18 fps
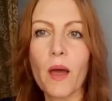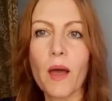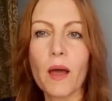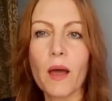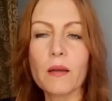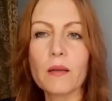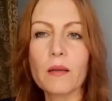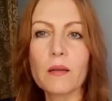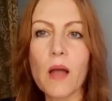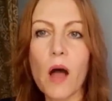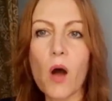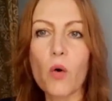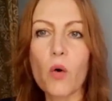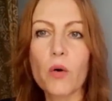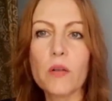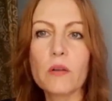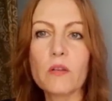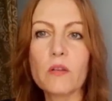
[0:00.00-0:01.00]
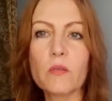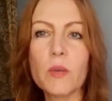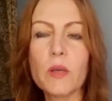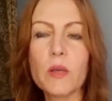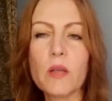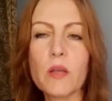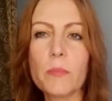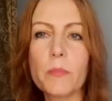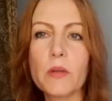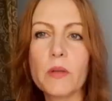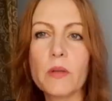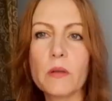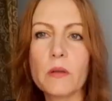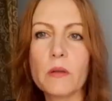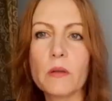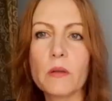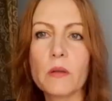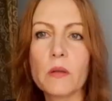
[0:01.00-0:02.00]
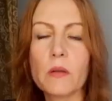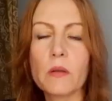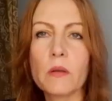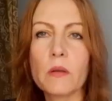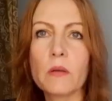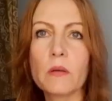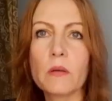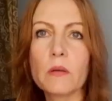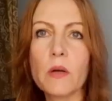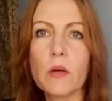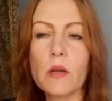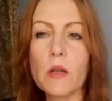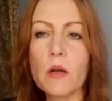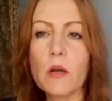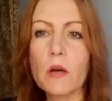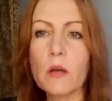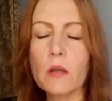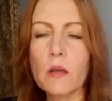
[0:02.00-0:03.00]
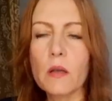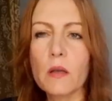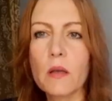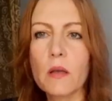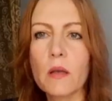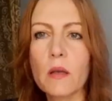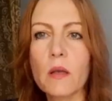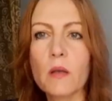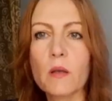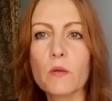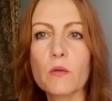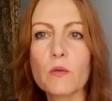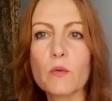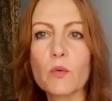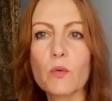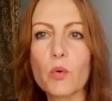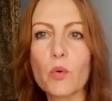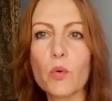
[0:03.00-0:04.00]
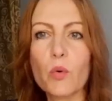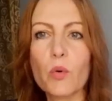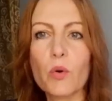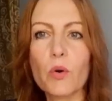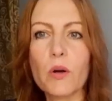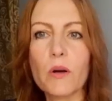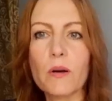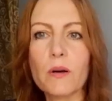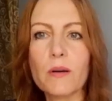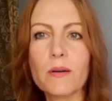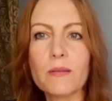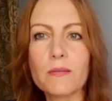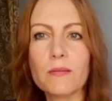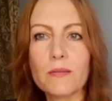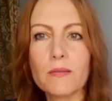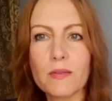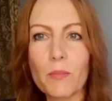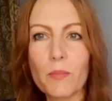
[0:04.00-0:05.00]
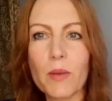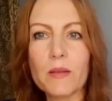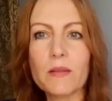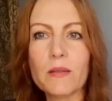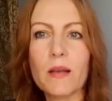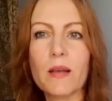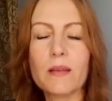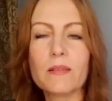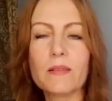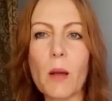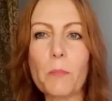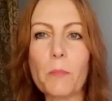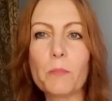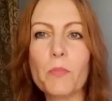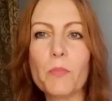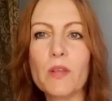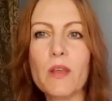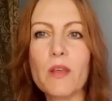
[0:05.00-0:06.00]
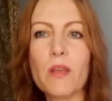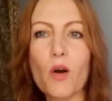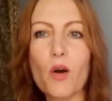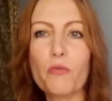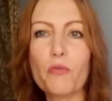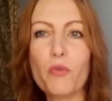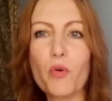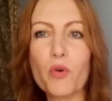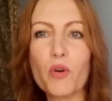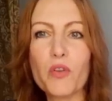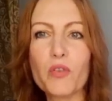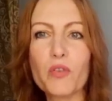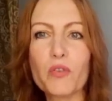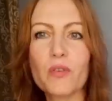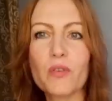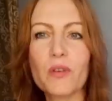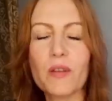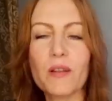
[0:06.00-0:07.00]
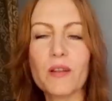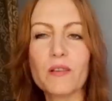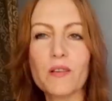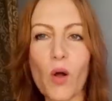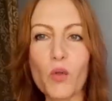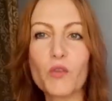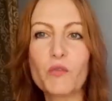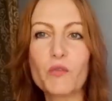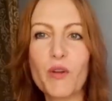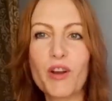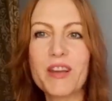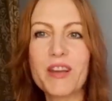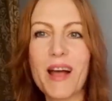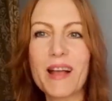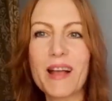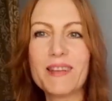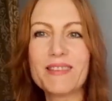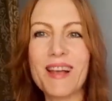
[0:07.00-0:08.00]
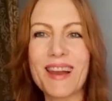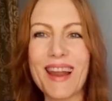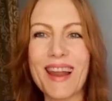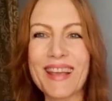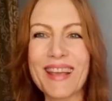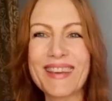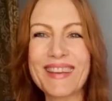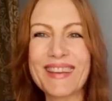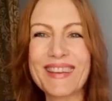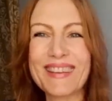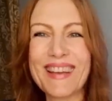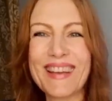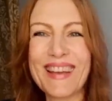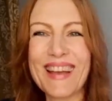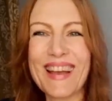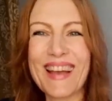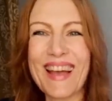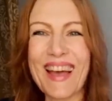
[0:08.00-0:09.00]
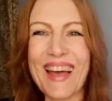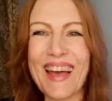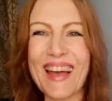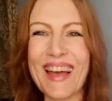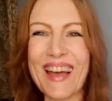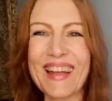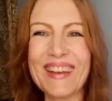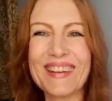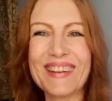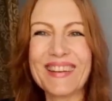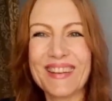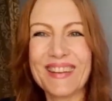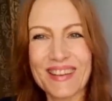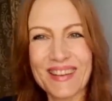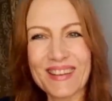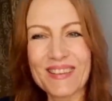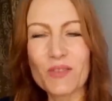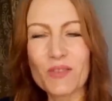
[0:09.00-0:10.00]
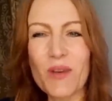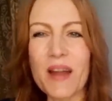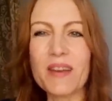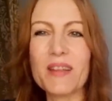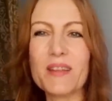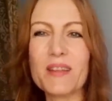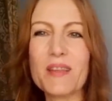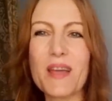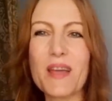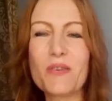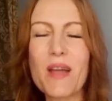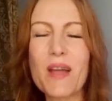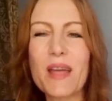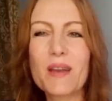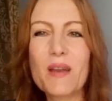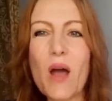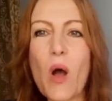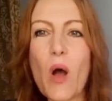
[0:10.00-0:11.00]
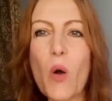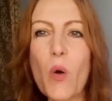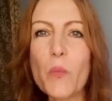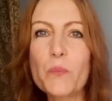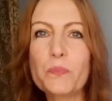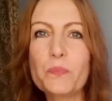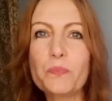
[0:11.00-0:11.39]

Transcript: And now it is being dubbed in Kannada. So somebody has dubbed me there, of course. Sounds very nice. I like it. And running there right now.